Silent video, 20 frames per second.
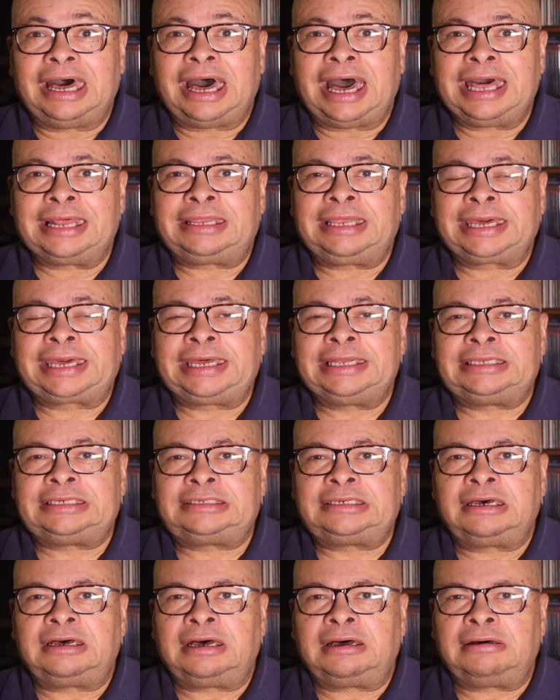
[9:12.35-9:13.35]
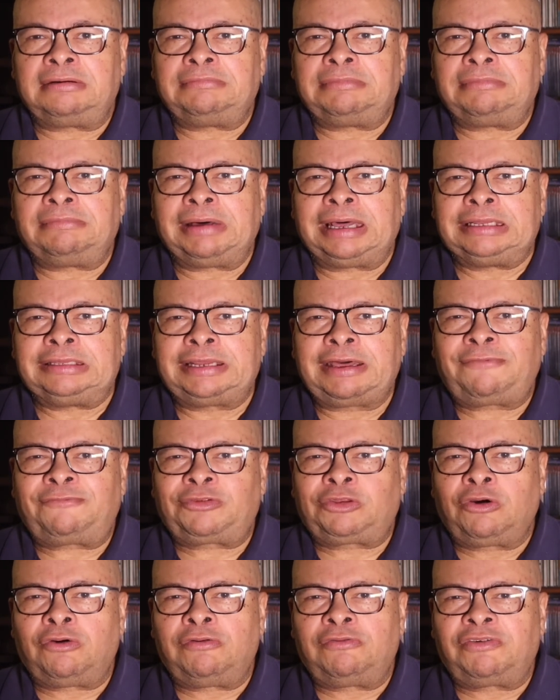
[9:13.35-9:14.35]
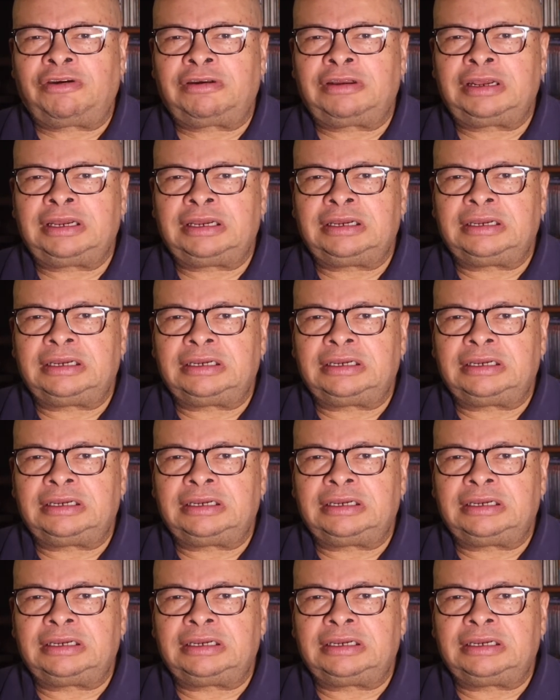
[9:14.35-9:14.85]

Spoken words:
I think it's a leftover